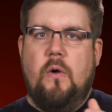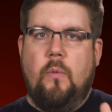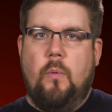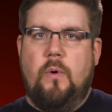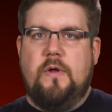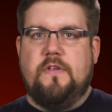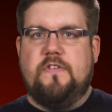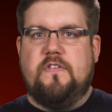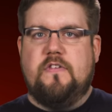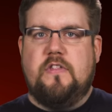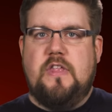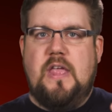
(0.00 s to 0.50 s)

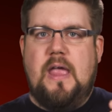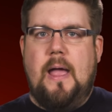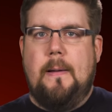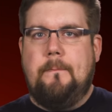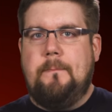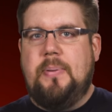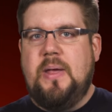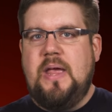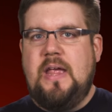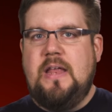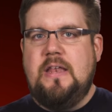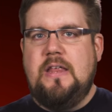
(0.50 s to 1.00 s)
was the
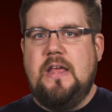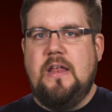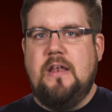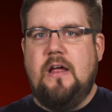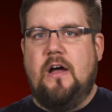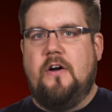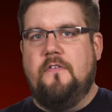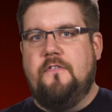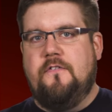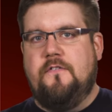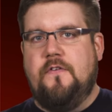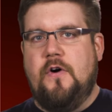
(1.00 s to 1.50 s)
opinion
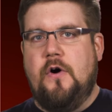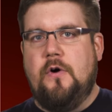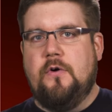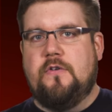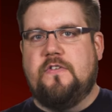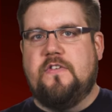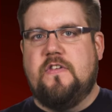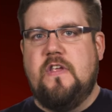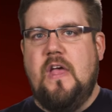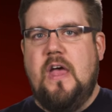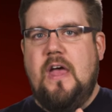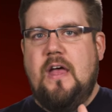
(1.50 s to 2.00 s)
of
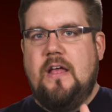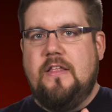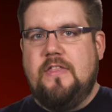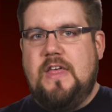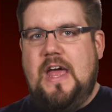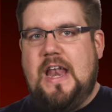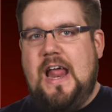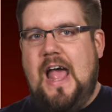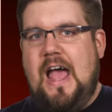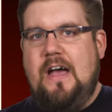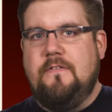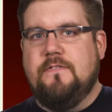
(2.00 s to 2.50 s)
folks
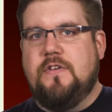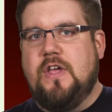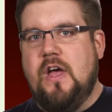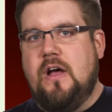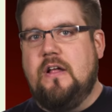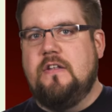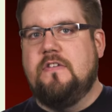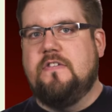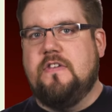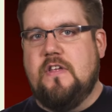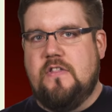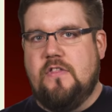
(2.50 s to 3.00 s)
that have
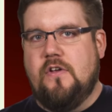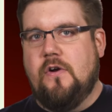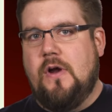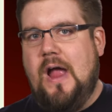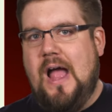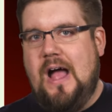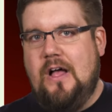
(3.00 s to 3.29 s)
guns in their